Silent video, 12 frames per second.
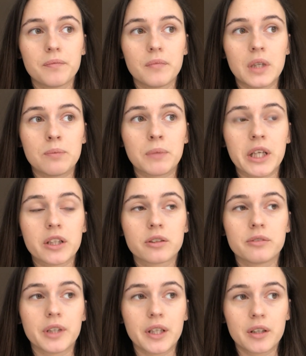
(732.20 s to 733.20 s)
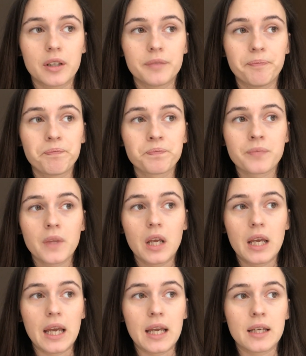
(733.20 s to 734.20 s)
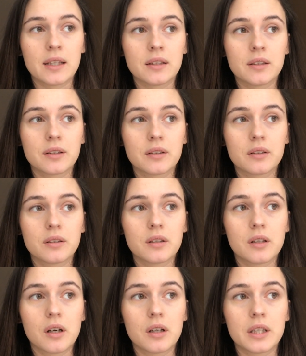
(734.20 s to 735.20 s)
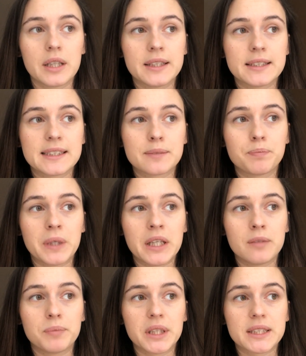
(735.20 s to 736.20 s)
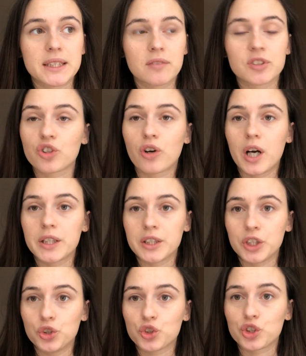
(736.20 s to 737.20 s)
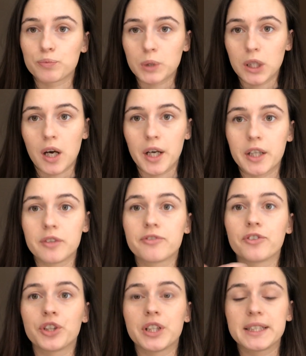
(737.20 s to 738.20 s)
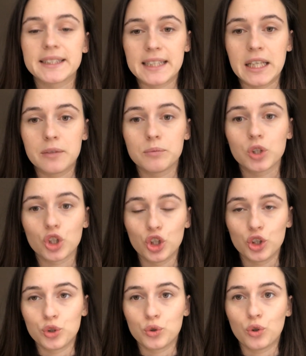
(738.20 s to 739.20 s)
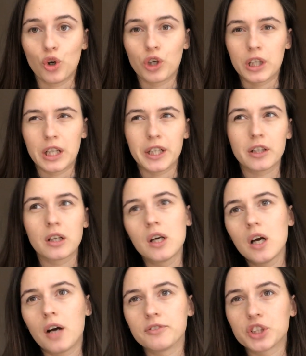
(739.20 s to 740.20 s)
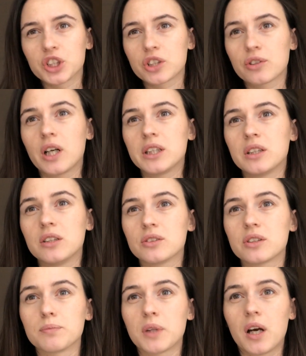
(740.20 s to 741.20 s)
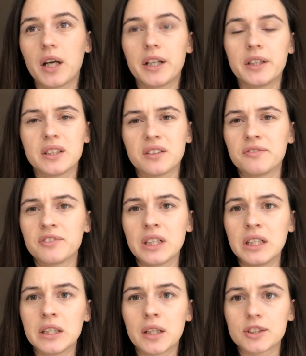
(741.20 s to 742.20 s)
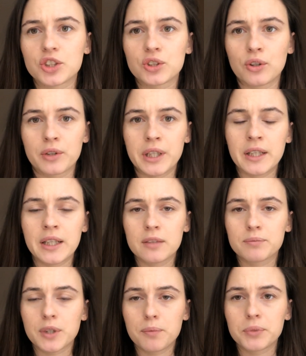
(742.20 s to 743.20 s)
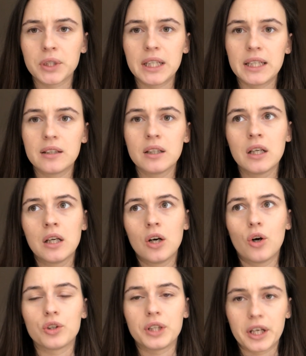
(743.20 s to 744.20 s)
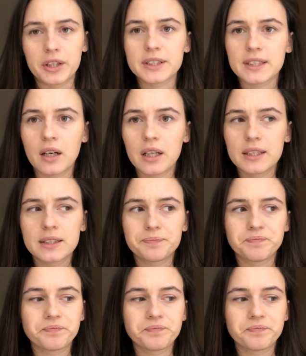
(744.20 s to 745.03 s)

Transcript: in my career, and it's been because I've tried a new supplier for the same glue, or like I've just tried a new supplier and they're really not storing it properly on their side.